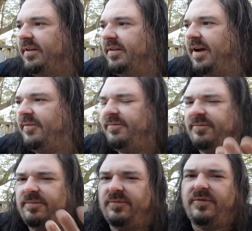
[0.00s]
I've
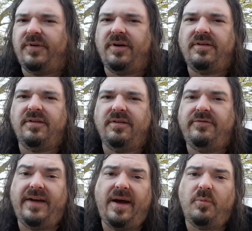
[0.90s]
referred to
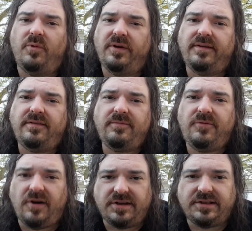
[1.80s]
Fat Boys
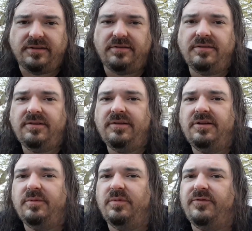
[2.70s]
crushing
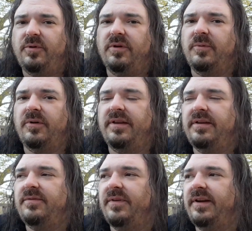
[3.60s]
before in one of
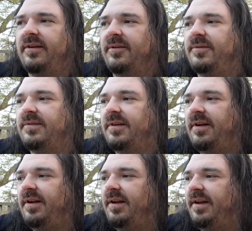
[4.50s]
these videos.
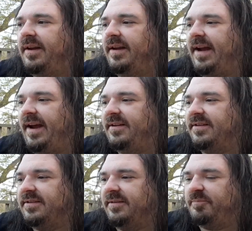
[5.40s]
It had
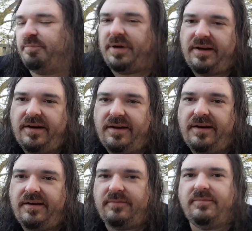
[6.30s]
just
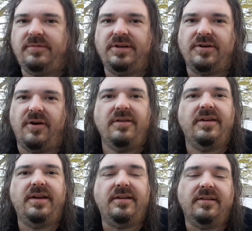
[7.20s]
a guitar
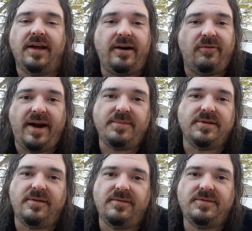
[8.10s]
thing. A lot of rap
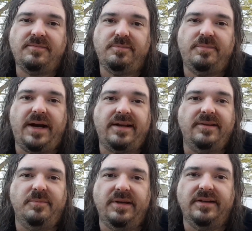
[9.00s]
songs back in
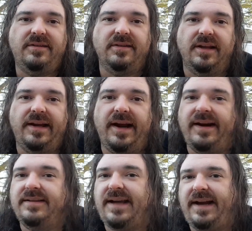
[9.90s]
the mid to late
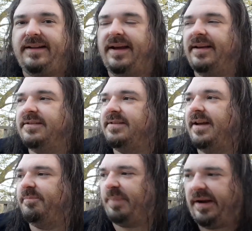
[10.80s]
80s had that, just
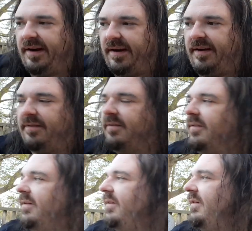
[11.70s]
that
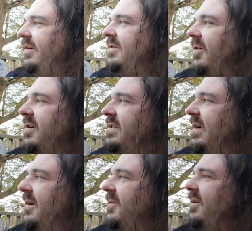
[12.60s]
guitar
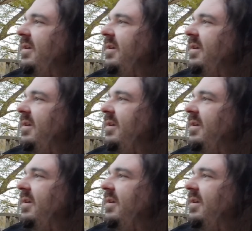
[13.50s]
sound.